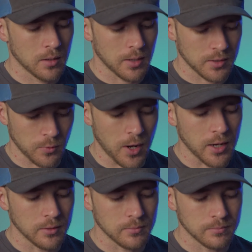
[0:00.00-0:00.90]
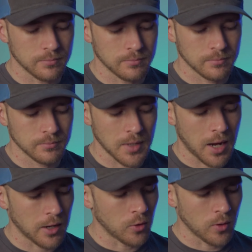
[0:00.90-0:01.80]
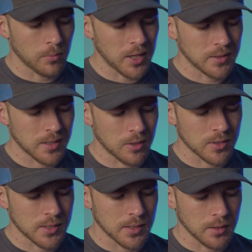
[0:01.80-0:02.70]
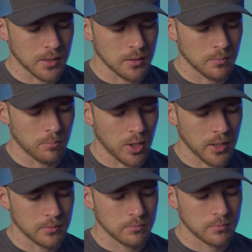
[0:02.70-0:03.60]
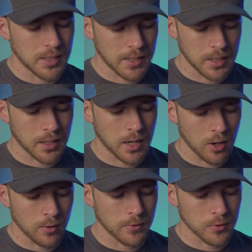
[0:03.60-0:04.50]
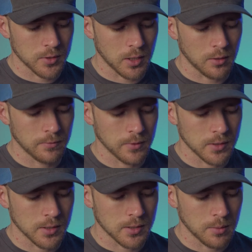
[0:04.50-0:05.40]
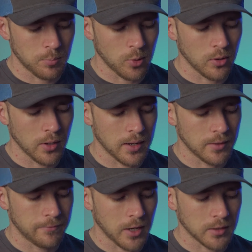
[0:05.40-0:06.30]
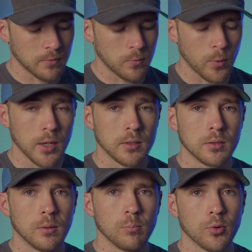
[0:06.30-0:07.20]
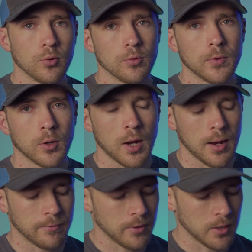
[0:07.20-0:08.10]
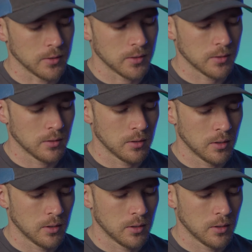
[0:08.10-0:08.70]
That's right. I know it might sound silly, but taking care of yourself is a simple and effective way to improve your confidence.